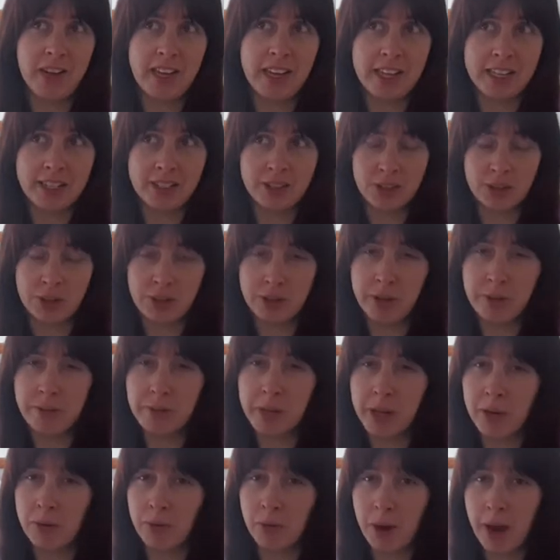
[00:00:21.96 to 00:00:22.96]

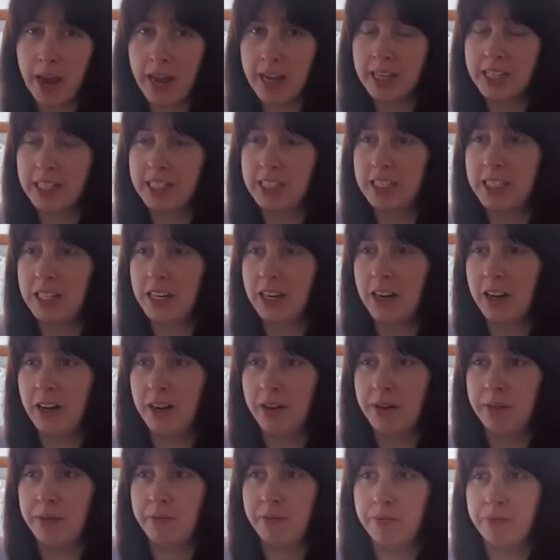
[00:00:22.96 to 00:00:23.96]
extremely wet,
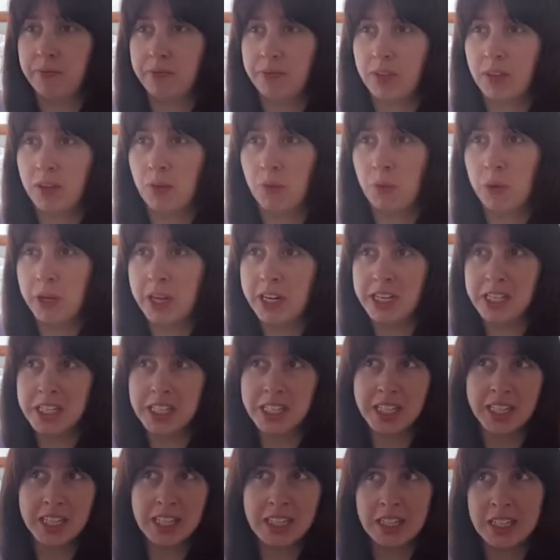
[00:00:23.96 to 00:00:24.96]
um,
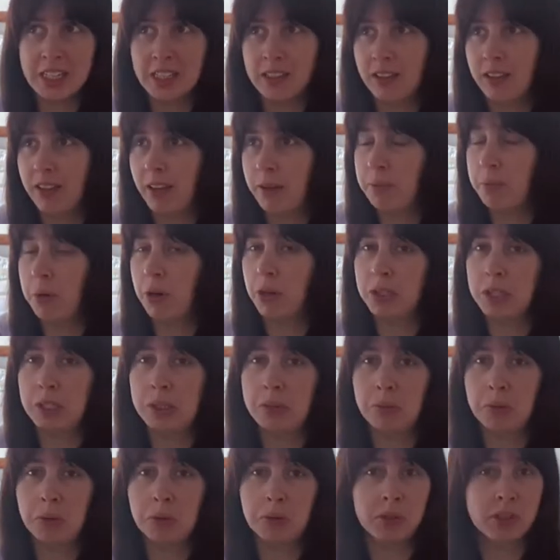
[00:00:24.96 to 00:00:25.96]
windy, like
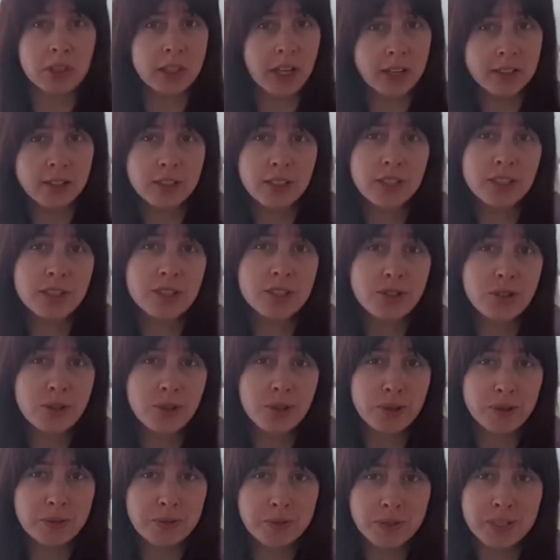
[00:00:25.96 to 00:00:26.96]
possible
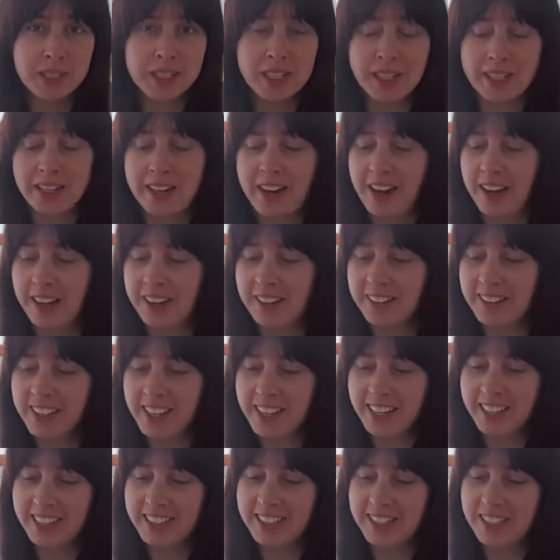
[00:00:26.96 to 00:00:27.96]
thunderstorms in
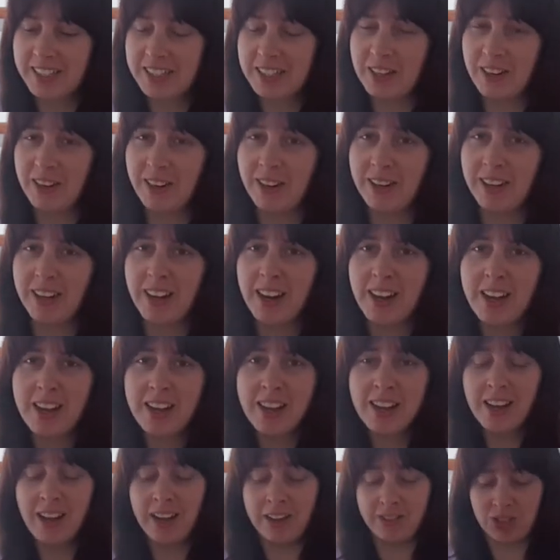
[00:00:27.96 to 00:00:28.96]
Adelaide. So
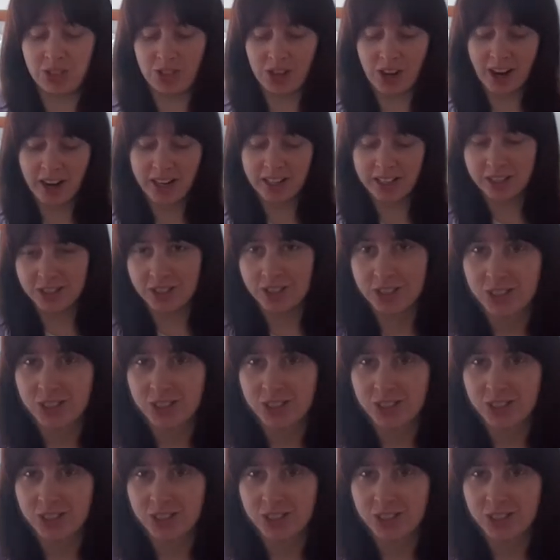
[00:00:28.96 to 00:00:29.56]
I've tried